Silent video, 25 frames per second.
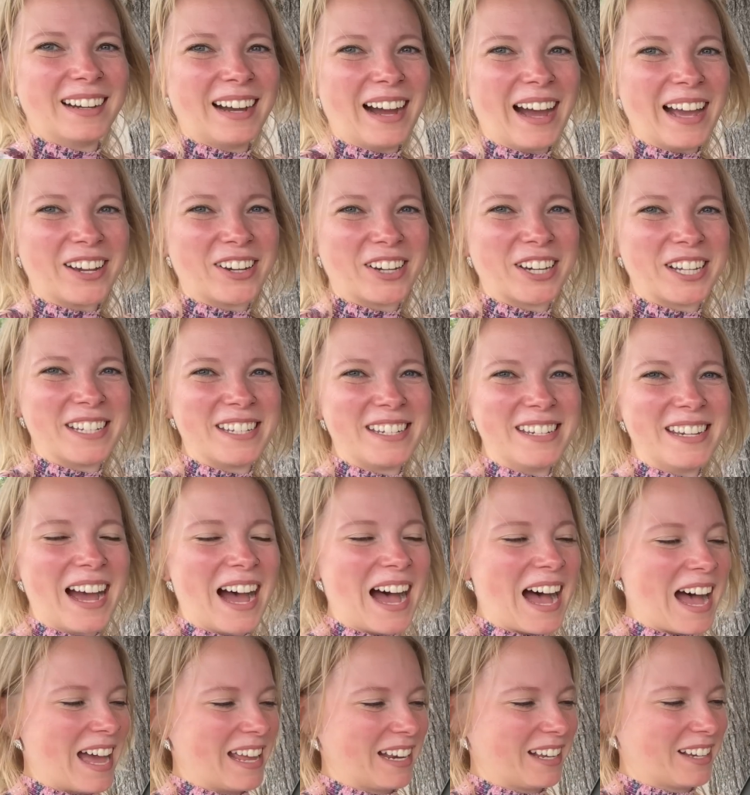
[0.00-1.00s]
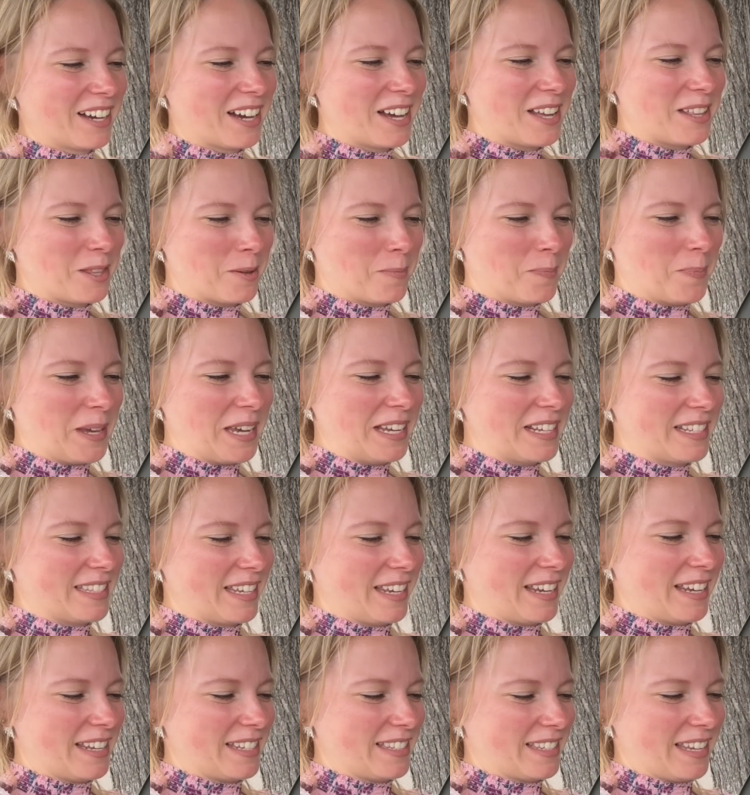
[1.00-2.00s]
I could not cut the
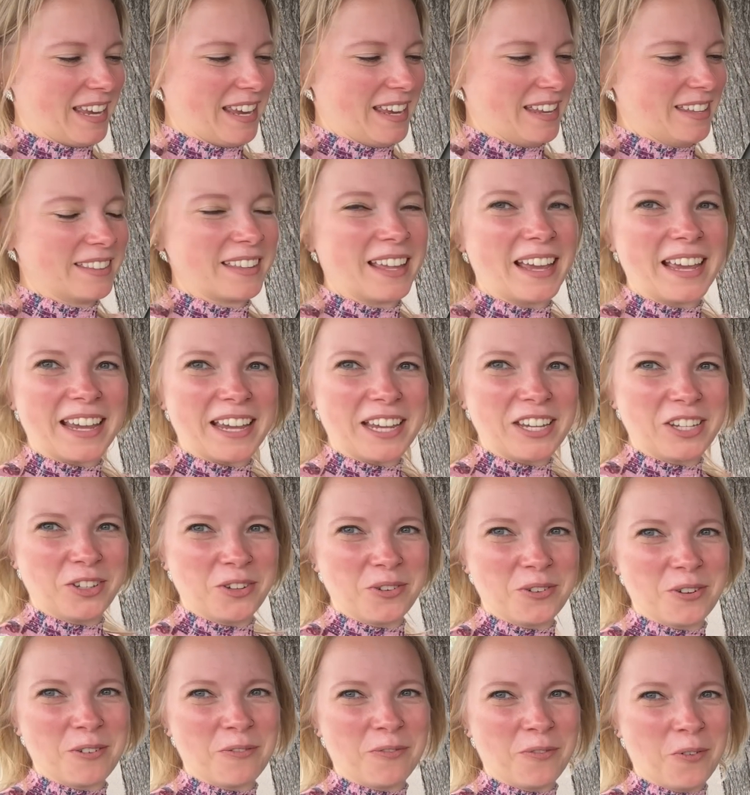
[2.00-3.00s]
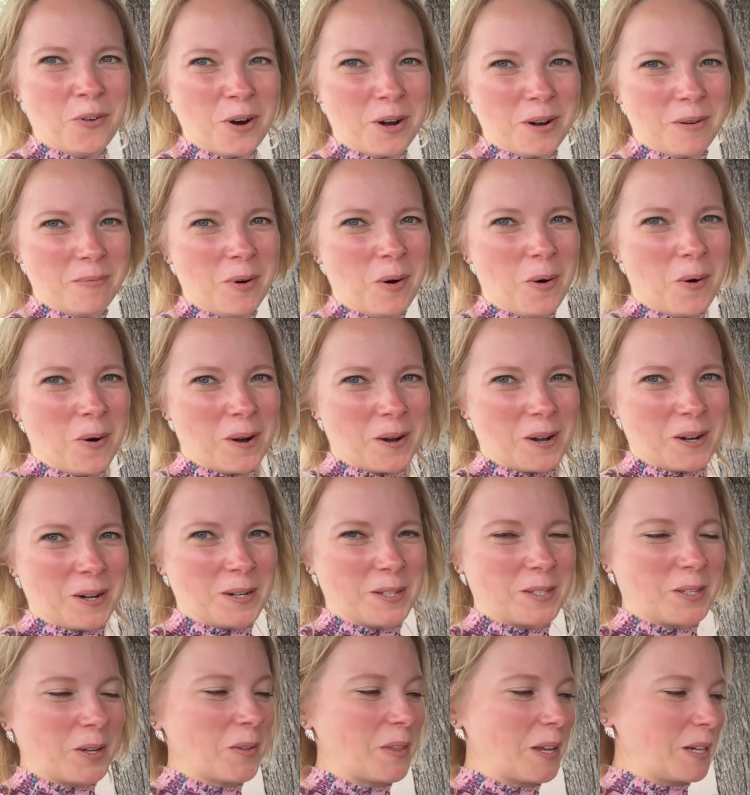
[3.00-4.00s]
pieces in like a uniform order,
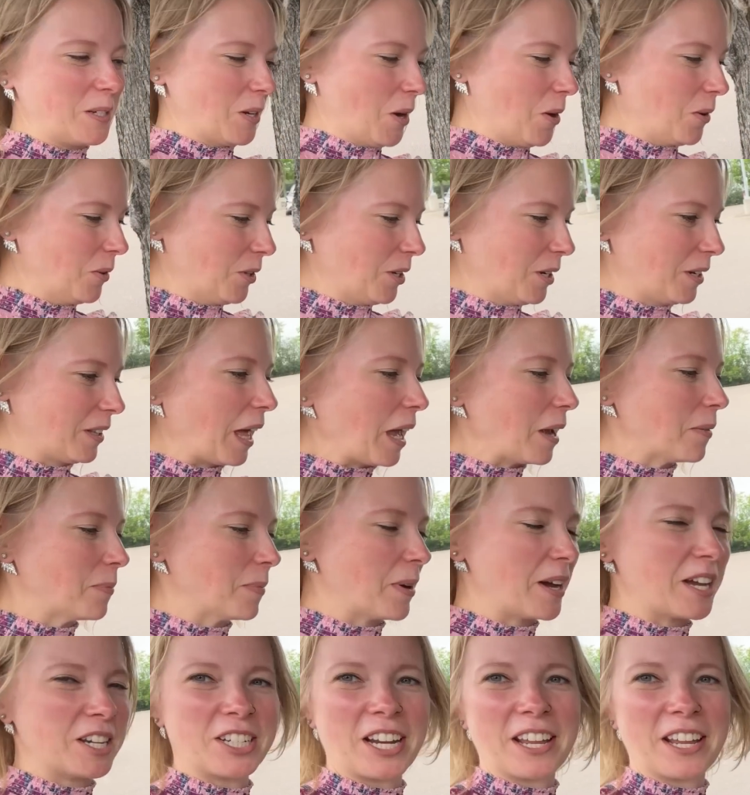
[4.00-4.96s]
so they don't look like much.